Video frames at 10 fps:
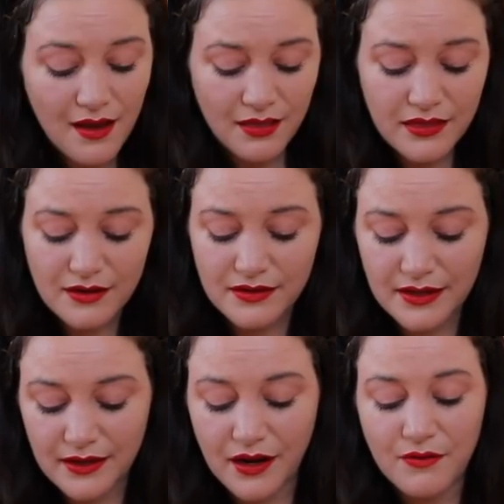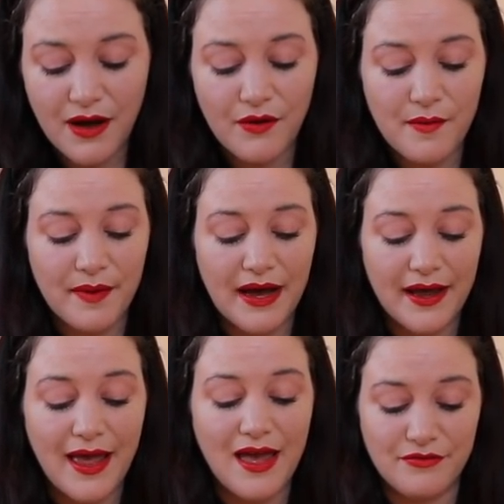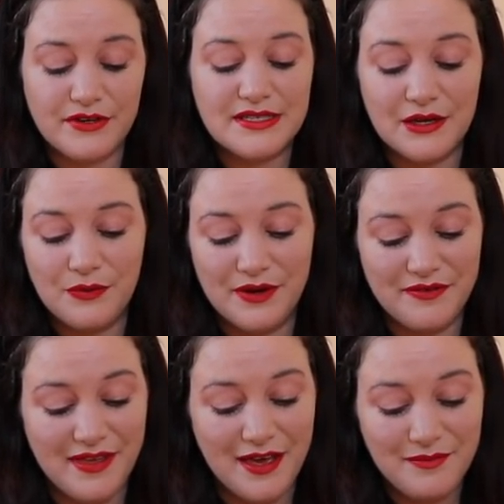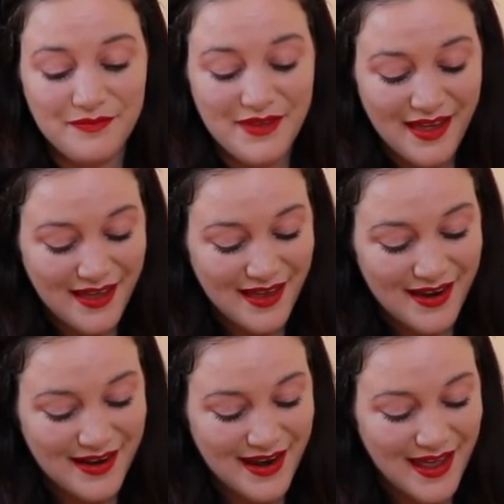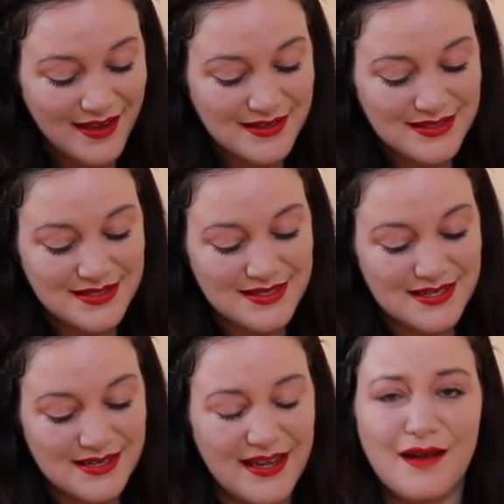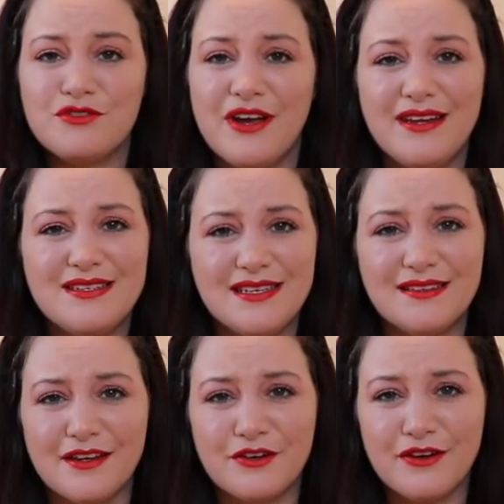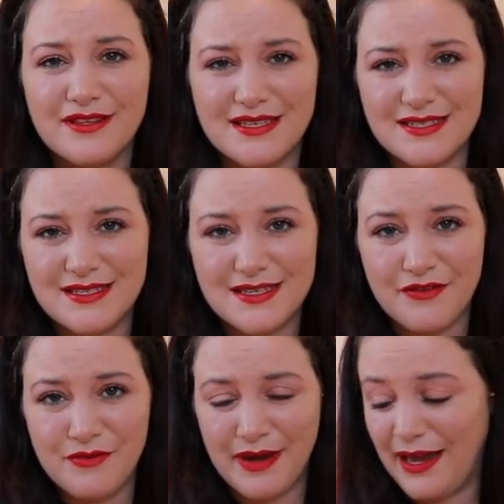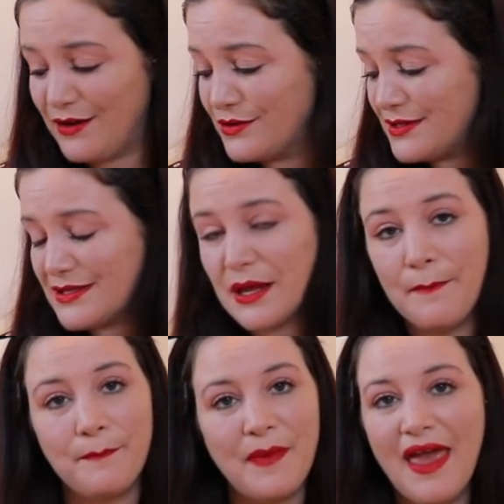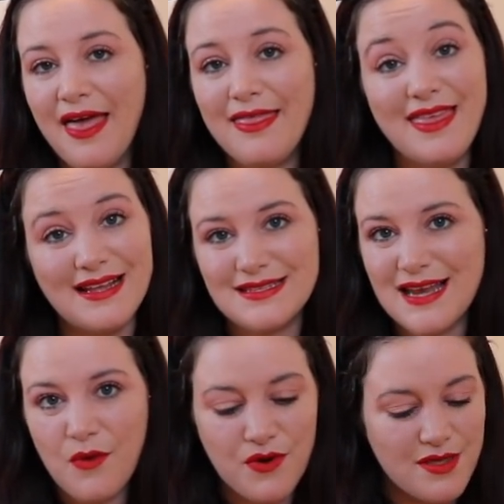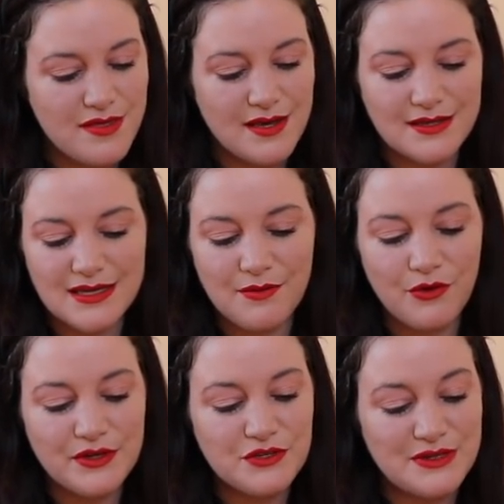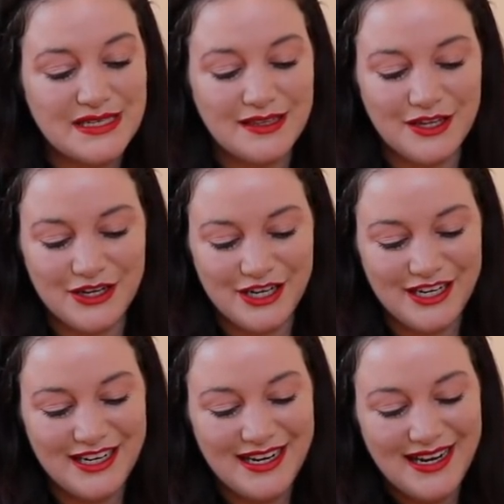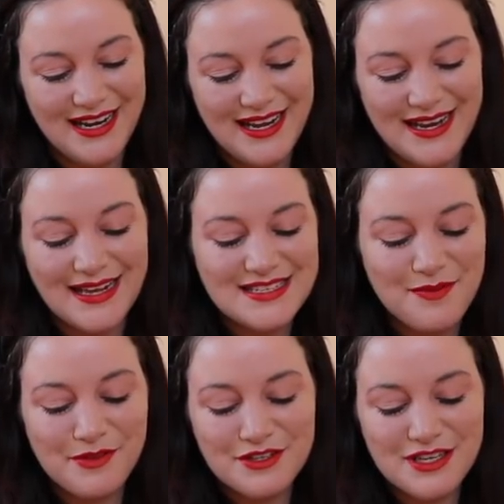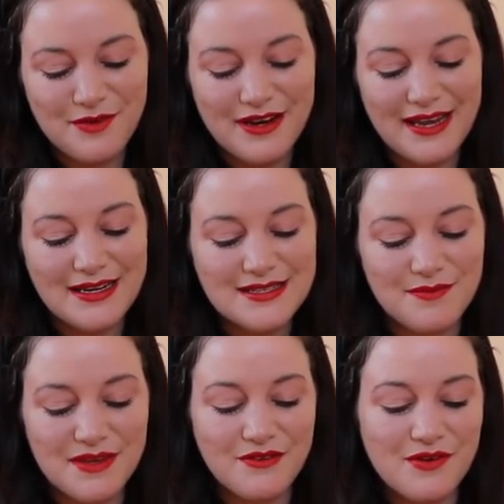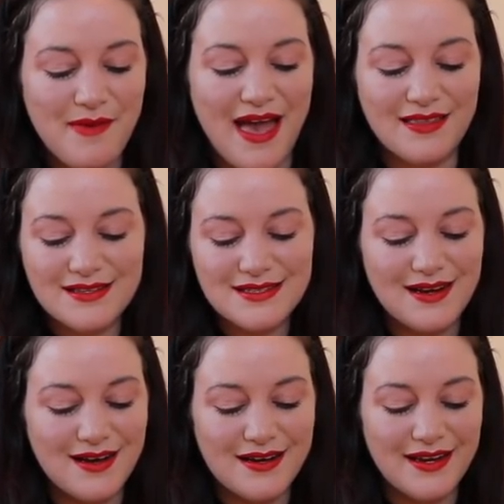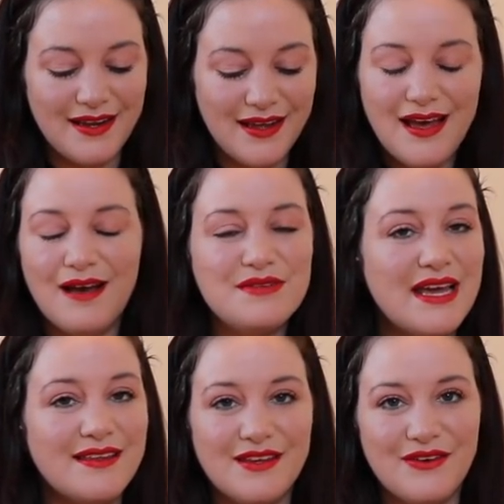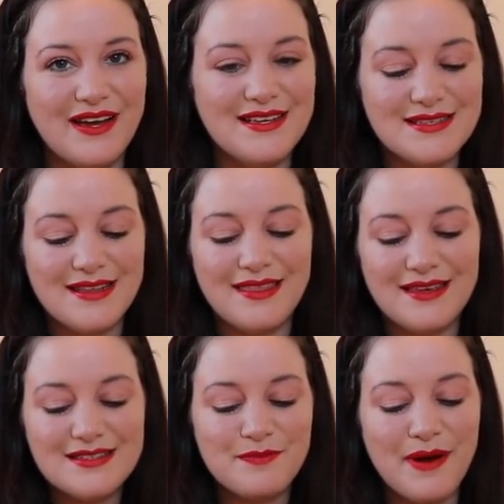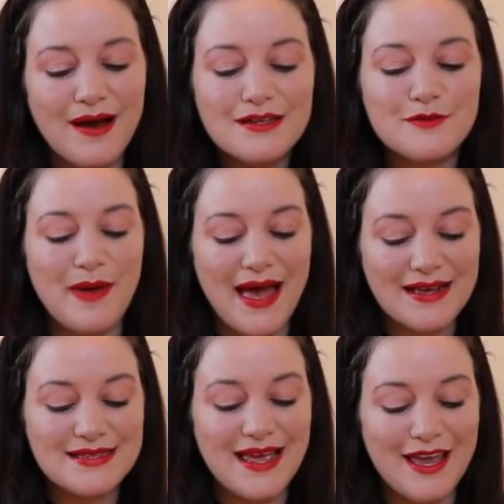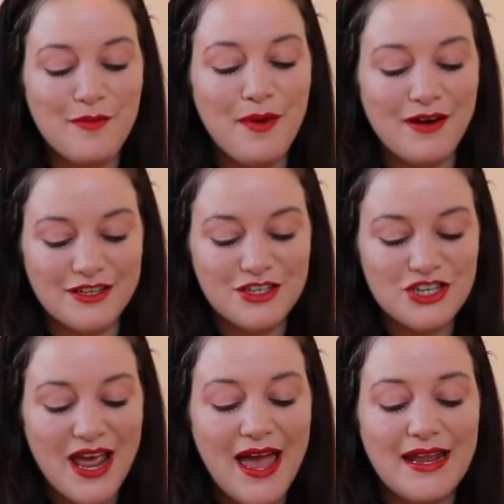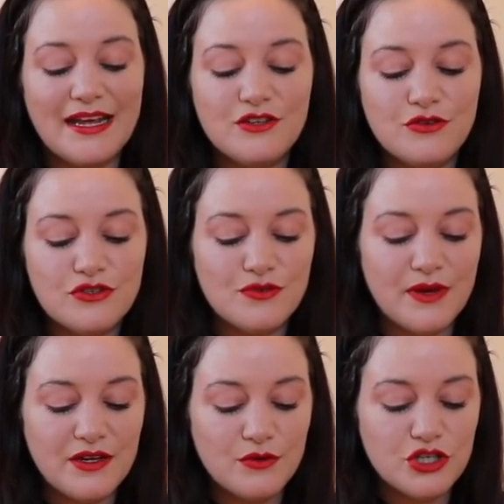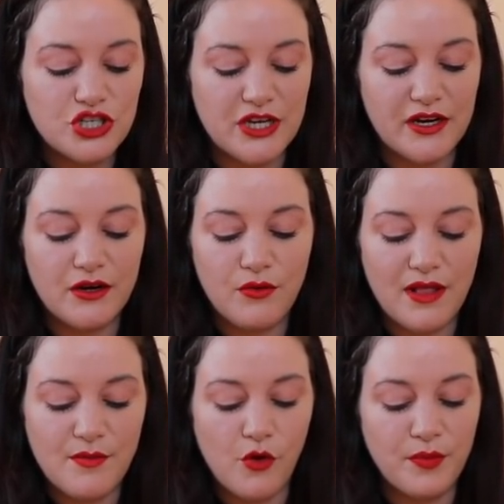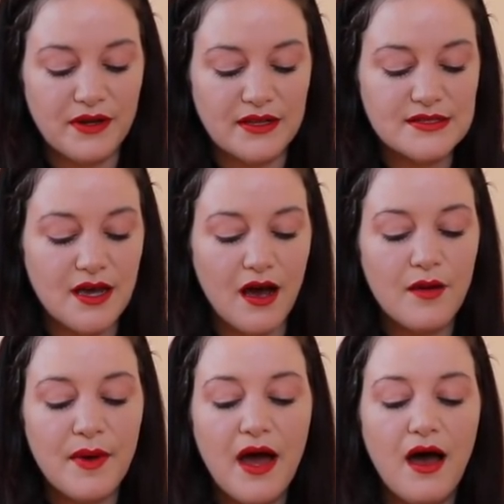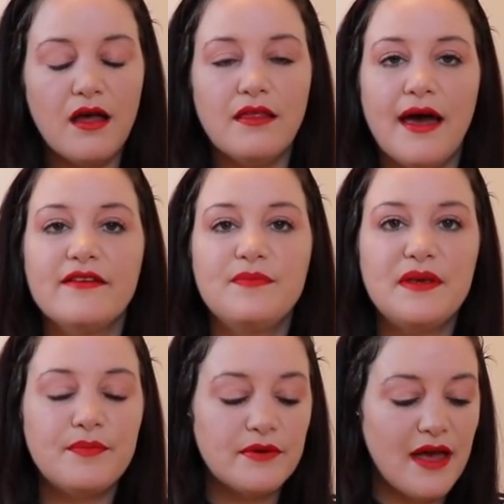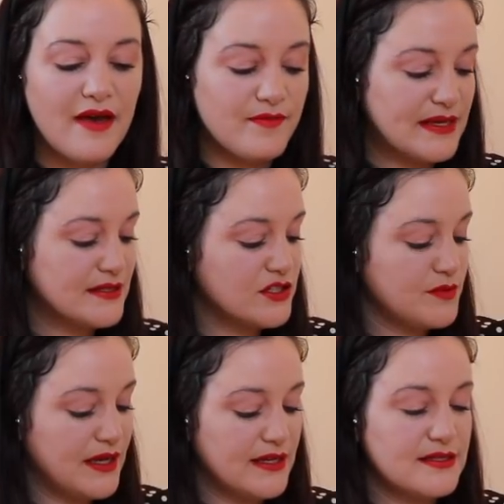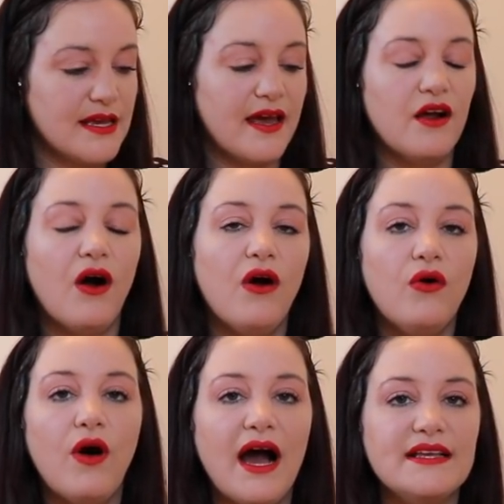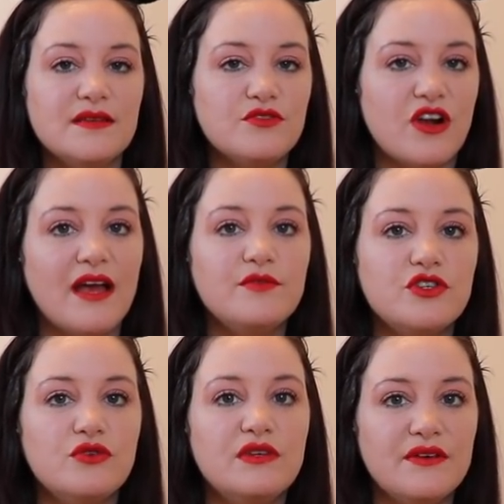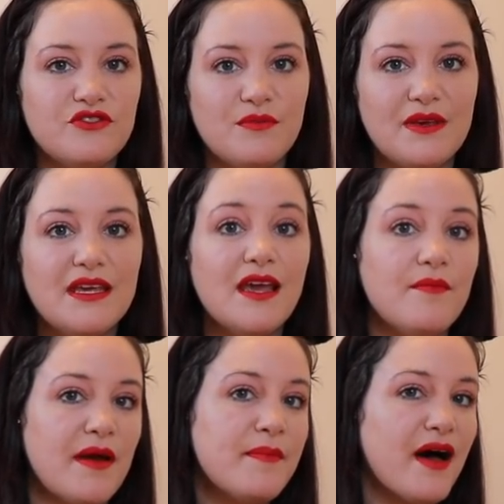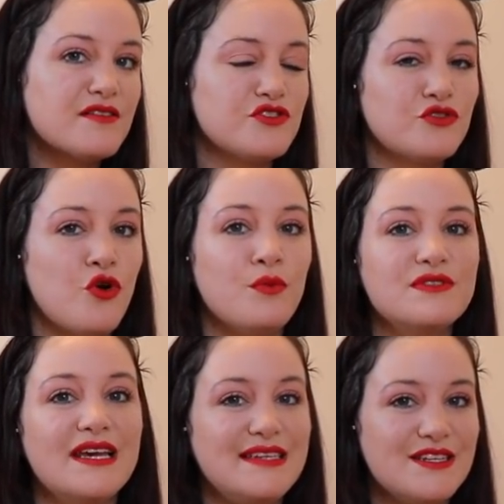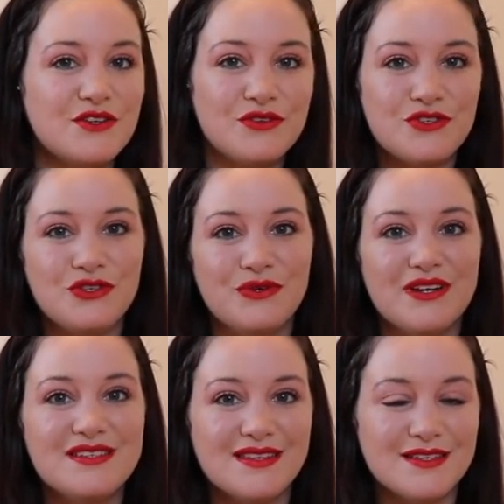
I'm literally gonna go out and buy every single one of them. Next, and I'm trying to declutter all the Disney stuff in my house. That's not one of the things that I'm going to declutter. Next up, it looks like we're getting something from Alex and Ani. I'm telling you guys, this box packs a punch. And I do just want to share while I'm opening this up. A lot of people have messaged me and said, oh, I subscribed to Gifts from Mickey and my box looked almost identical to yours